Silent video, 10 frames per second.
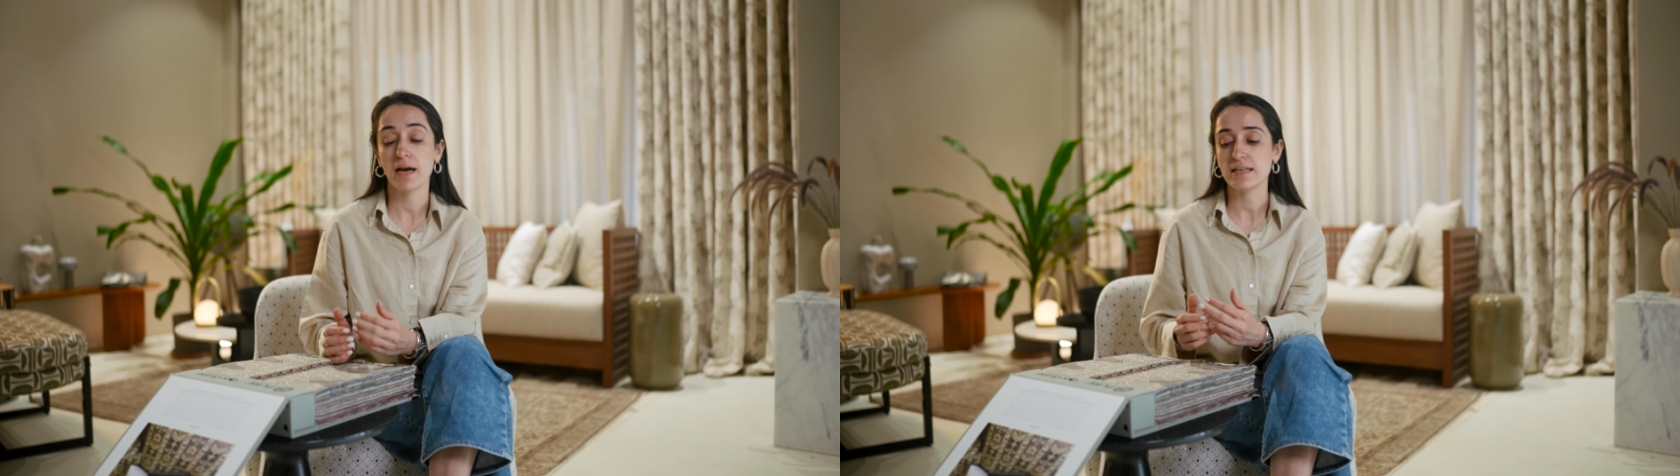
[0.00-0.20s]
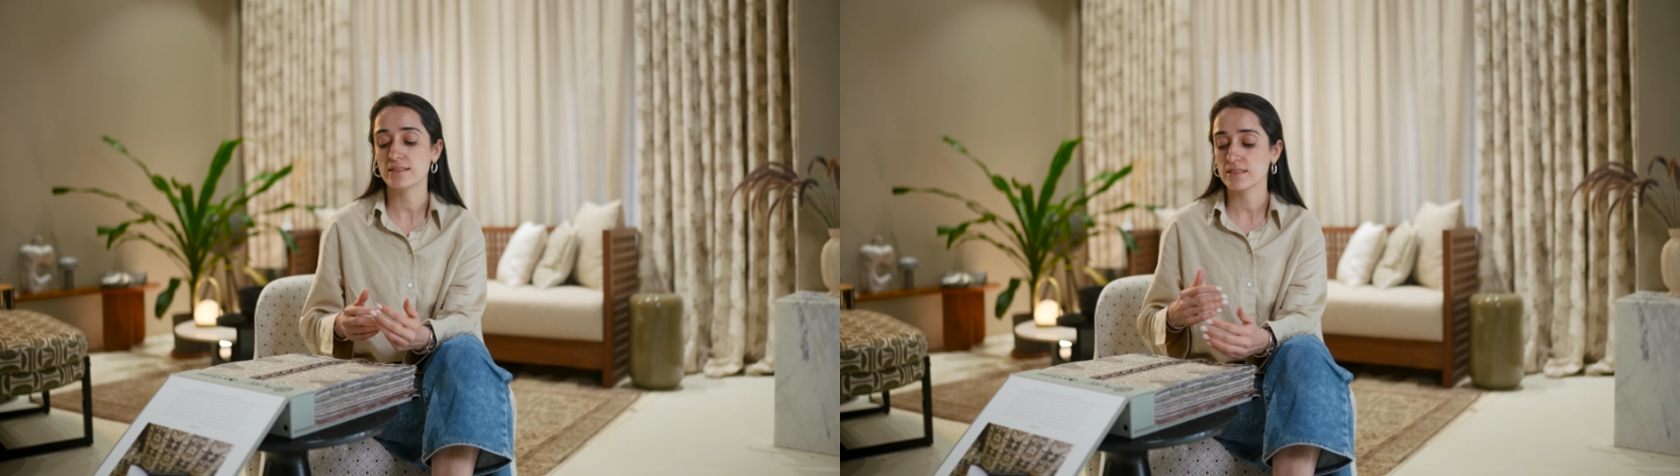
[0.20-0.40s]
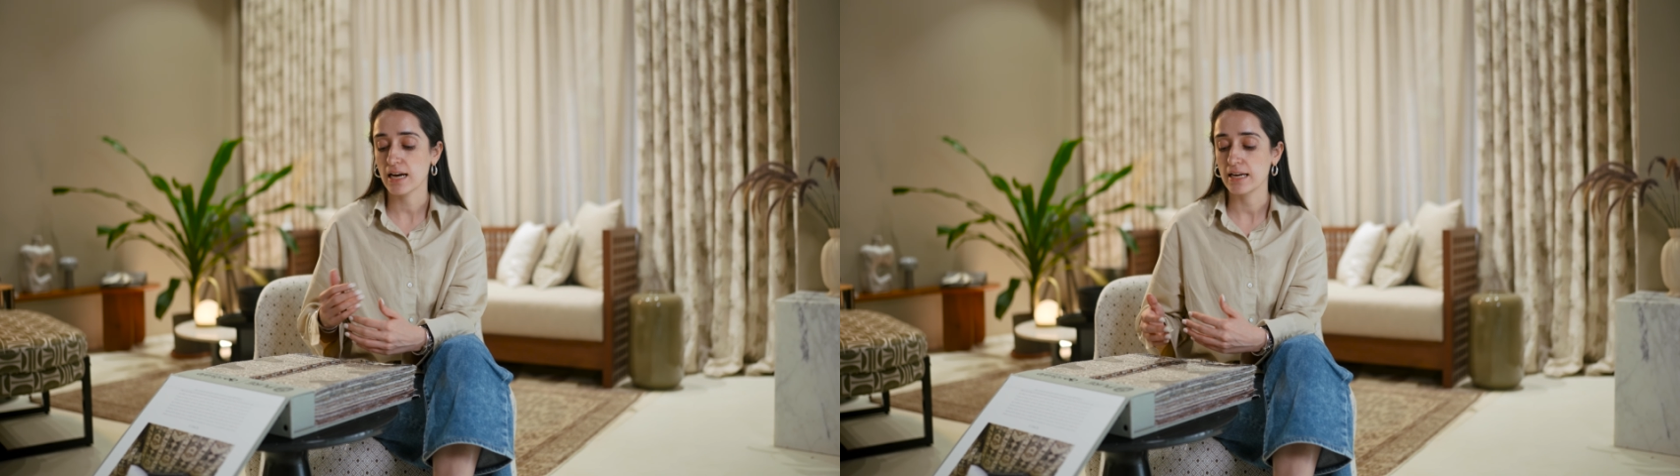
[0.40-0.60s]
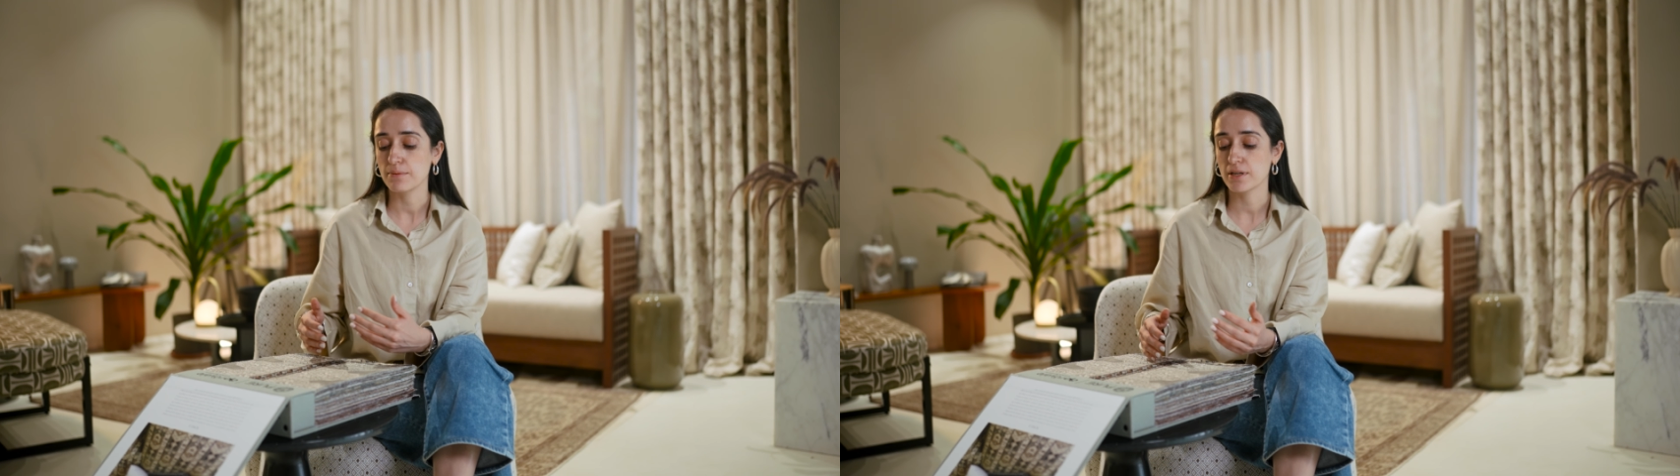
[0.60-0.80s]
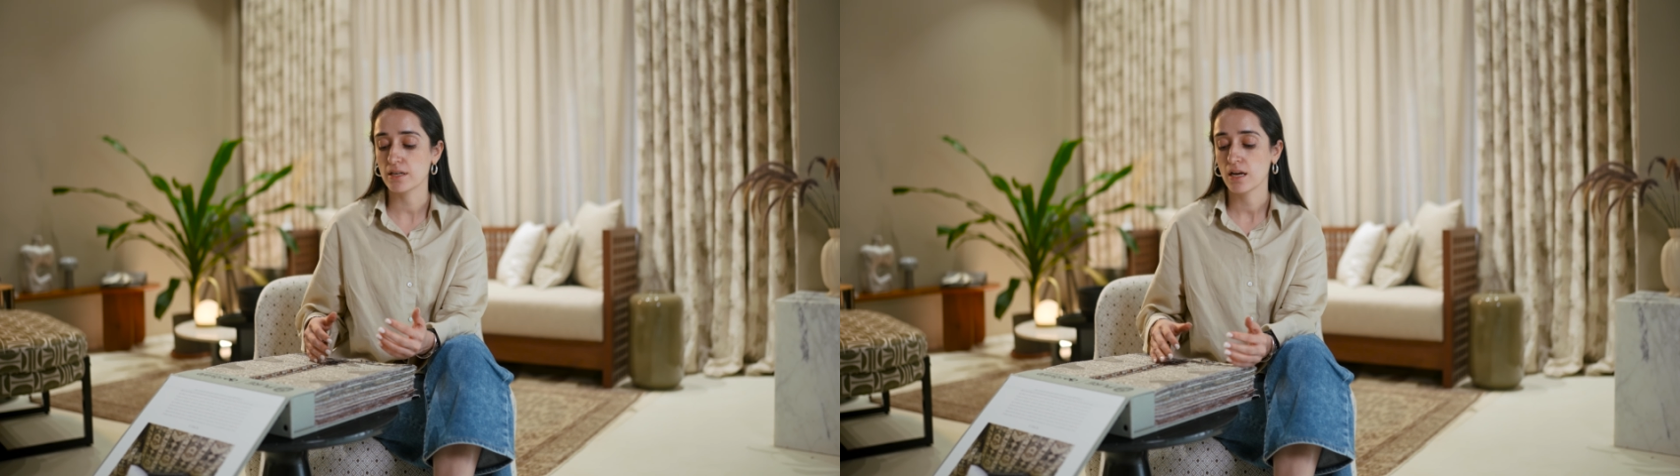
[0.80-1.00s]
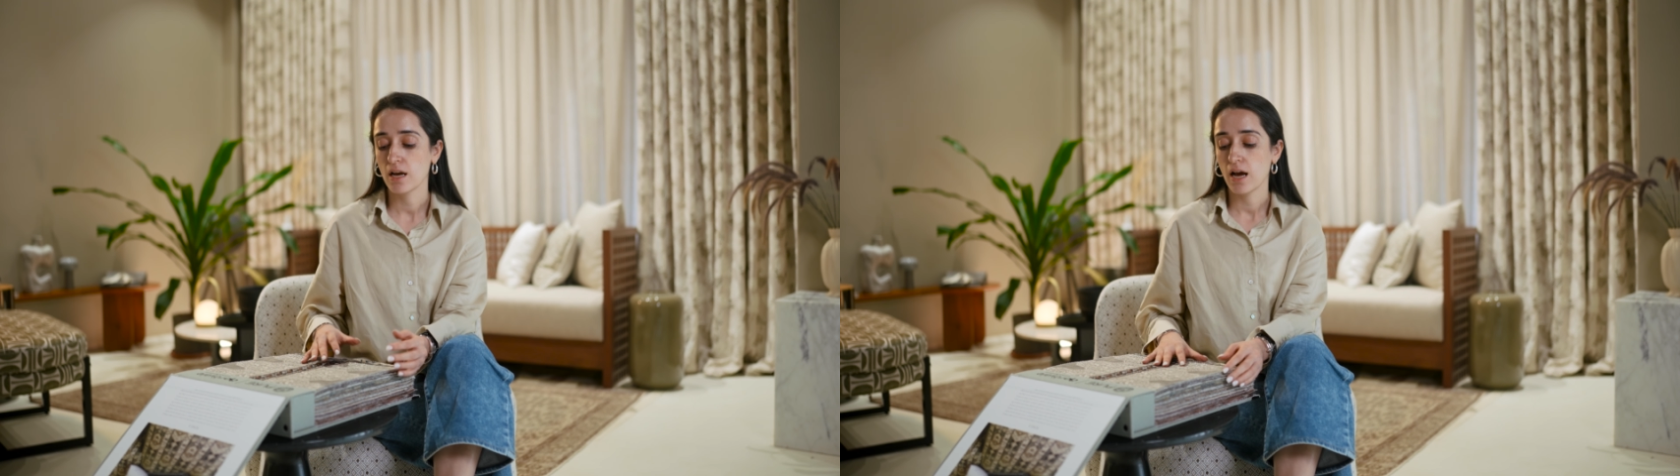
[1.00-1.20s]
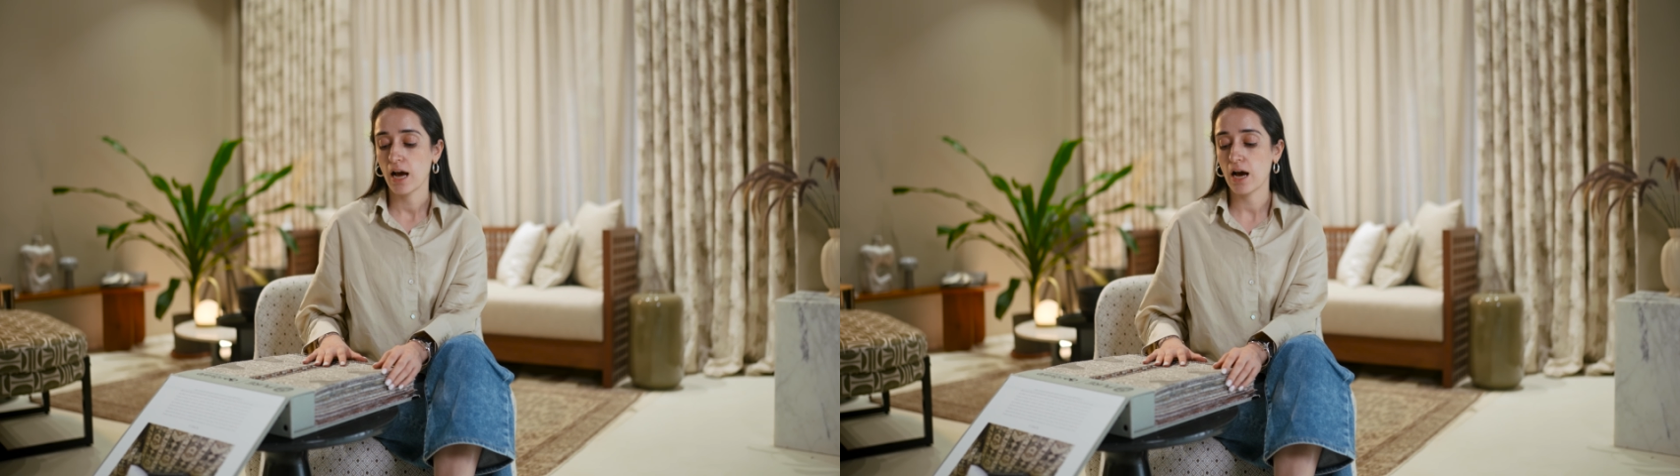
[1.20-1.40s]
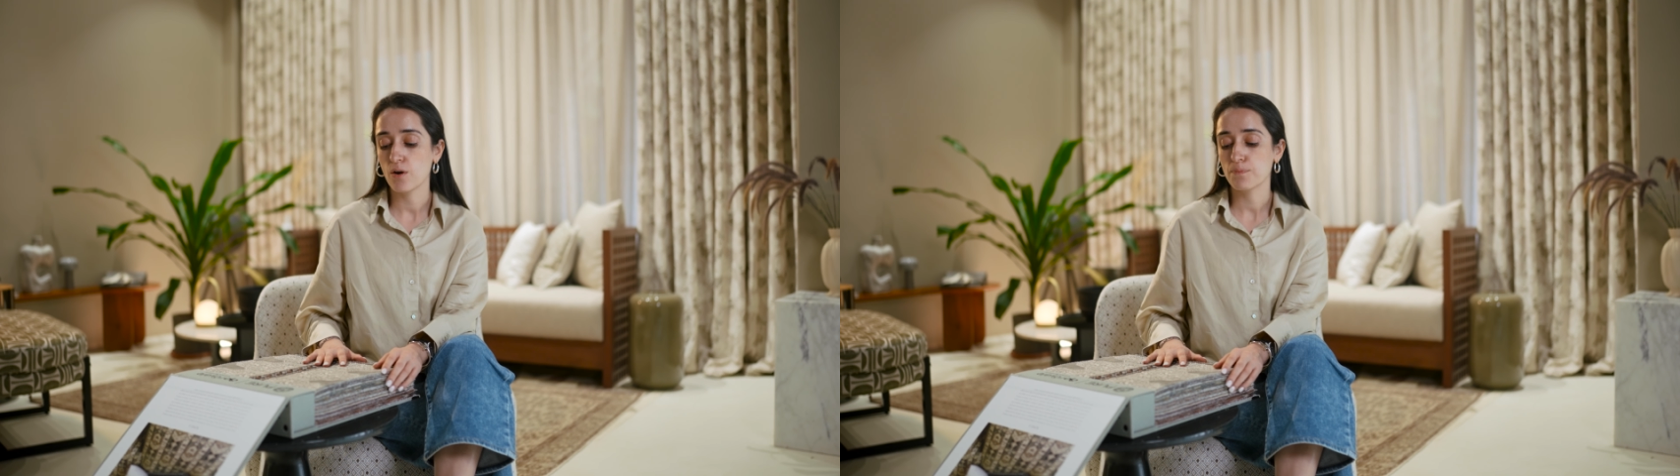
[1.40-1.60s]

back in time, and how